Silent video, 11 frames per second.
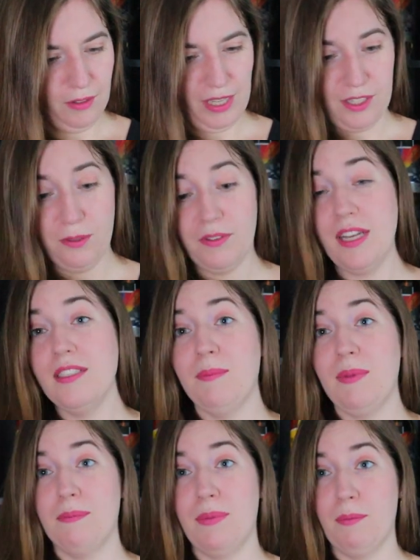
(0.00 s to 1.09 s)
Okay, so I've got
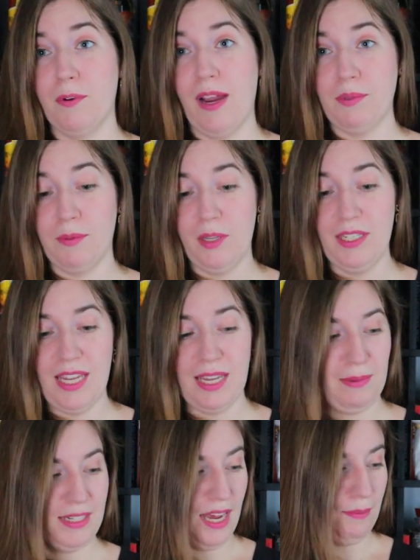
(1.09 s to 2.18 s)
something bubble wrapped. So I'm going to take
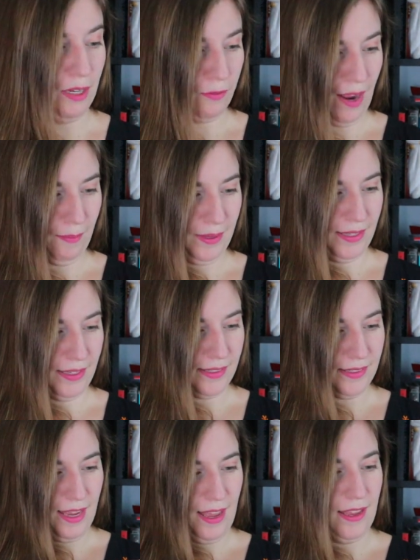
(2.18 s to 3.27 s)
my time unwrapping
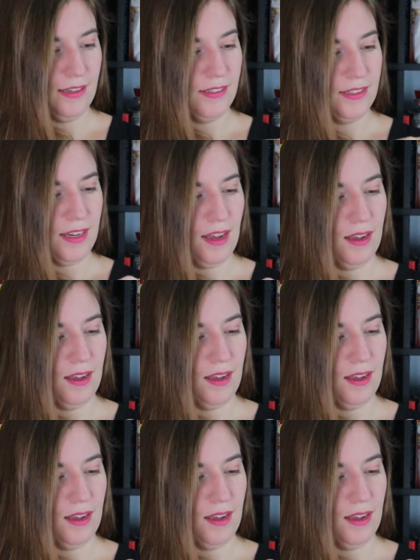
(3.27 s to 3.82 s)
this, and